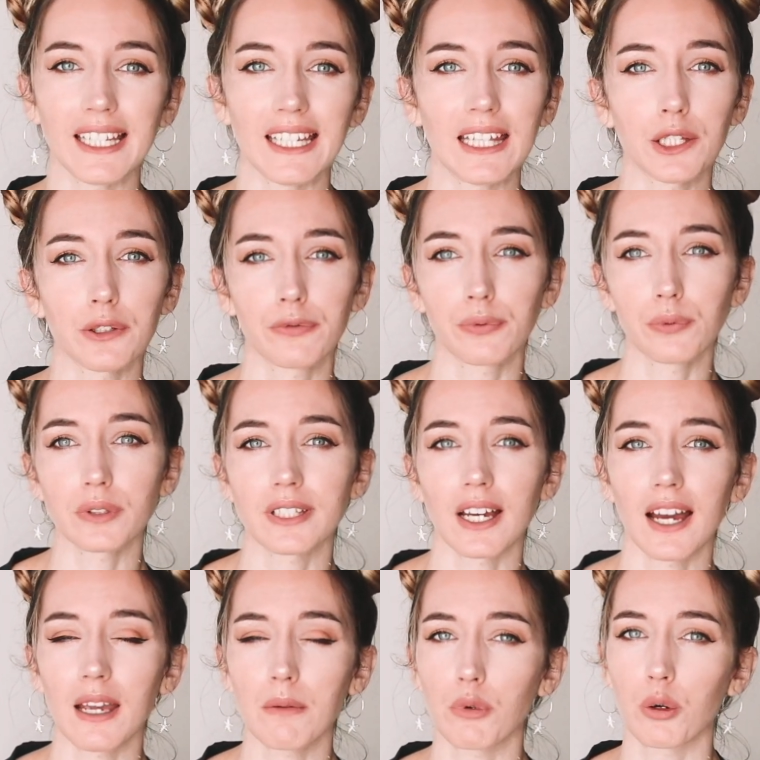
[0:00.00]
either
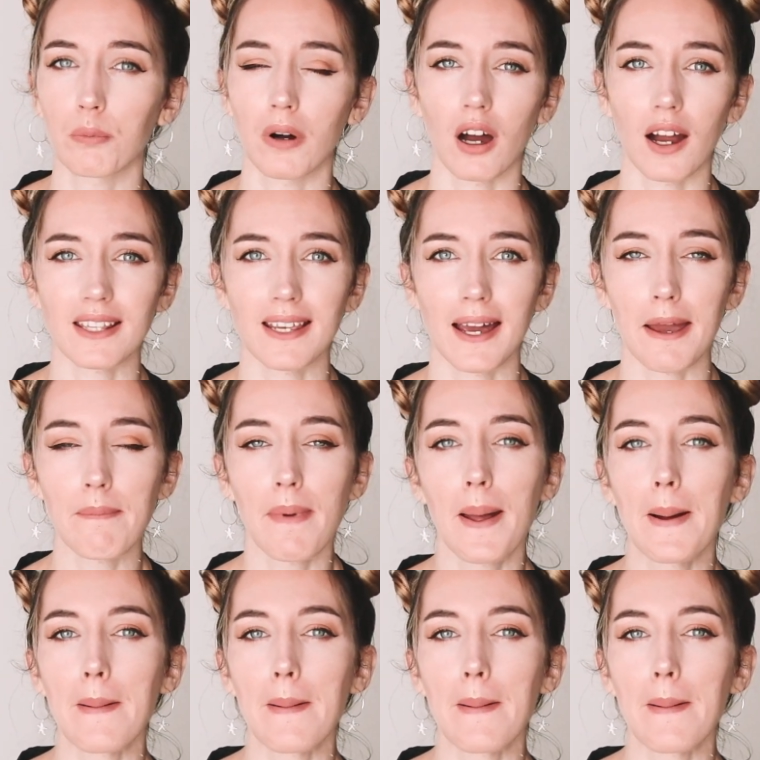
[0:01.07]
full-time or part-time,